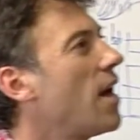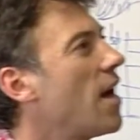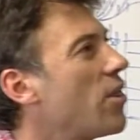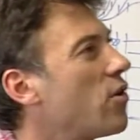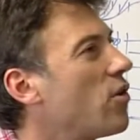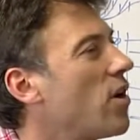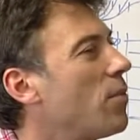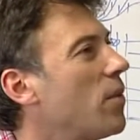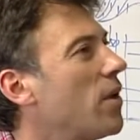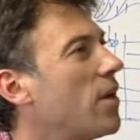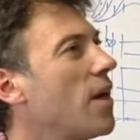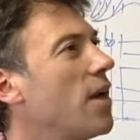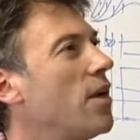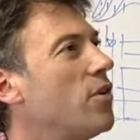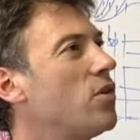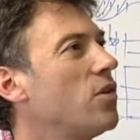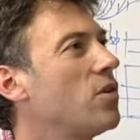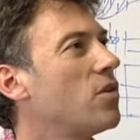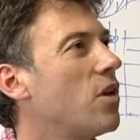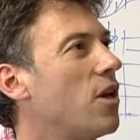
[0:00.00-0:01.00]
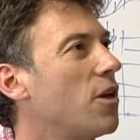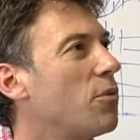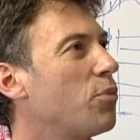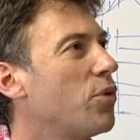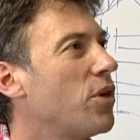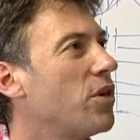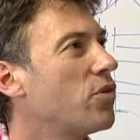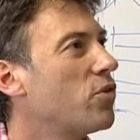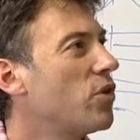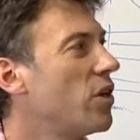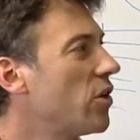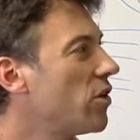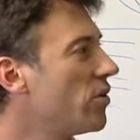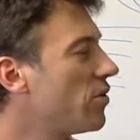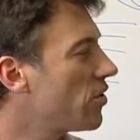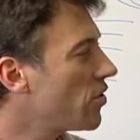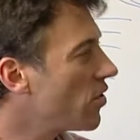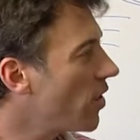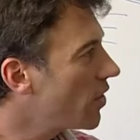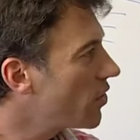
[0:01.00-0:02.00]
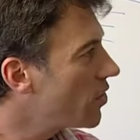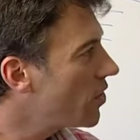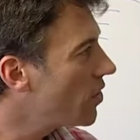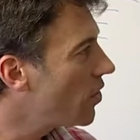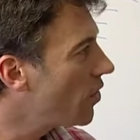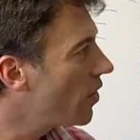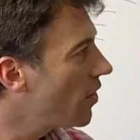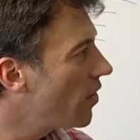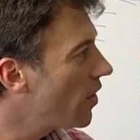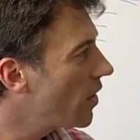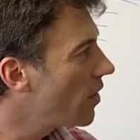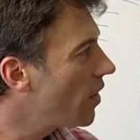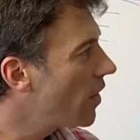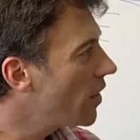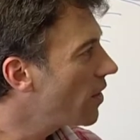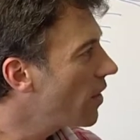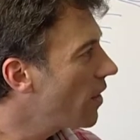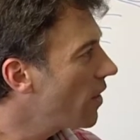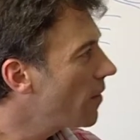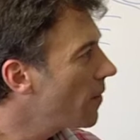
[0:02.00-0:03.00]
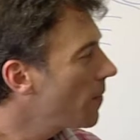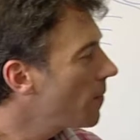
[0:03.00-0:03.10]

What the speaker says: other applications like breast reconstruction or anything like that?